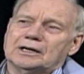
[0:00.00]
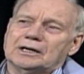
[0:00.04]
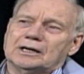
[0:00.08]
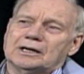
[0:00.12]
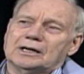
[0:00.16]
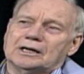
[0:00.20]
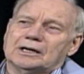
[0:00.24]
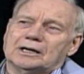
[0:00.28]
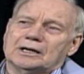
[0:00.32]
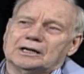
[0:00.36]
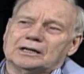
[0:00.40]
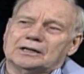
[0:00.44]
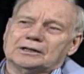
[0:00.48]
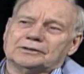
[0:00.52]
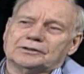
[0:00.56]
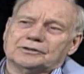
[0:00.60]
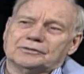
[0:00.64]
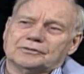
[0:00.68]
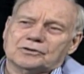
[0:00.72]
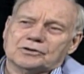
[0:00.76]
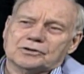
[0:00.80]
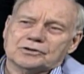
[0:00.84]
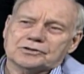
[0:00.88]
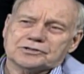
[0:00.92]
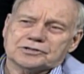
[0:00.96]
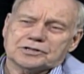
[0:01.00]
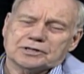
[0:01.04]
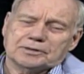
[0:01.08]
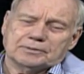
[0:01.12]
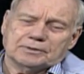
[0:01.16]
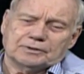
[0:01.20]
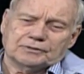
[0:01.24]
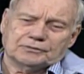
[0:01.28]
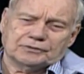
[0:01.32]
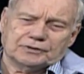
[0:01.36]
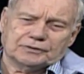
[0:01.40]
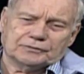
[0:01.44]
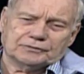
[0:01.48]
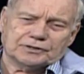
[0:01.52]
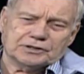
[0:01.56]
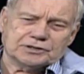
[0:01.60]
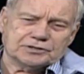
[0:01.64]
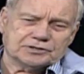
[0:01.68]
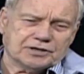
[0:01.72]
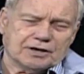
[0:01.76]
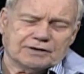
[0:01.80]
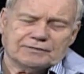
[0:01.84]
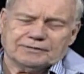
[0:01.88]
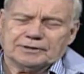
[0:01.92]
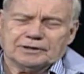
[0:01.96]
uh, divorced him in
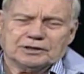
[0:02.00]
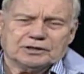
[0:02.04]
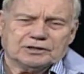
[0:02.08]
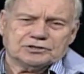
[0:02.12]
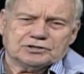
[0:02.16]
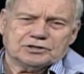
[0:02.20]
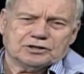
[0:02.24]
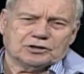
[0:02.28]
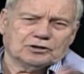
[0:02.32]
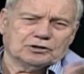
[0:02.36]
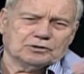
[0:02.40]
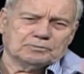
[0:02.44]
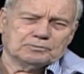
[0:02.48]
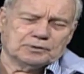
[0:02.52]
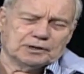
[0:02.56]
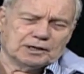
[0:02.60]
57 because she couldn't